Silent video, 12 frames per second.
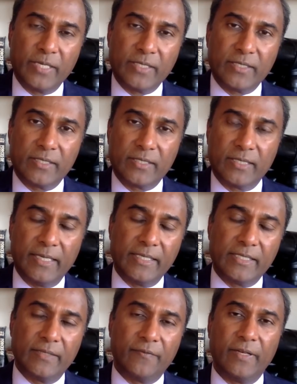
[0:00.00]

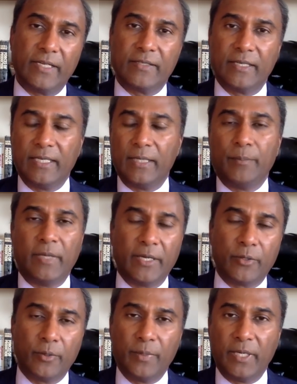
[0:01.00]
pesticides affect the gut
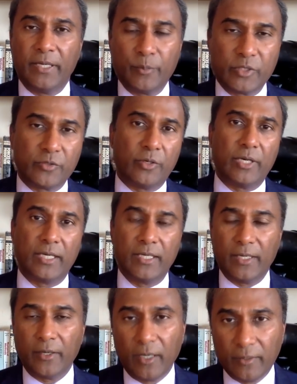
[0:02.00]
microbiome, which throw our gut
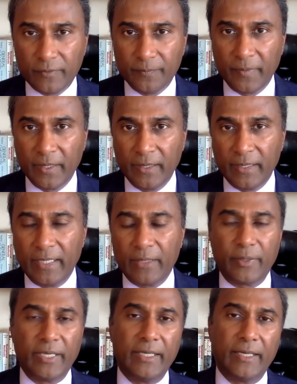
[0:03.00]
off, and
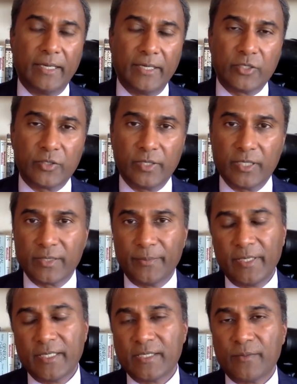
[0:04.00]
then we're eating high sugars. I
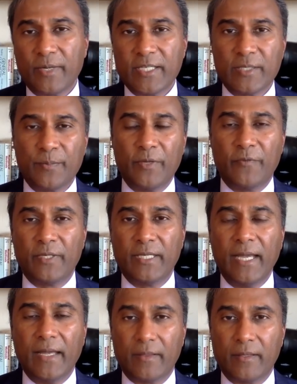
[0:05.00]
mean, it's a recipe for
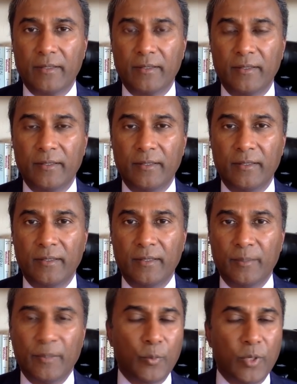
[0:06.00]
death,
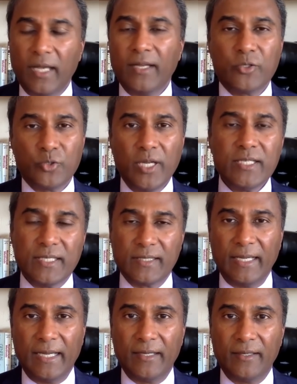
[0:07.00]
but we're not
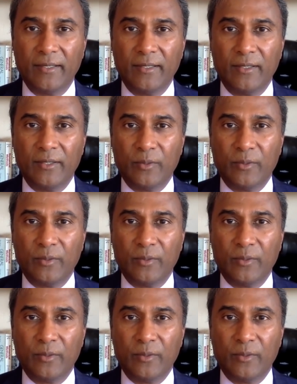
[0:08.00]
addressing that.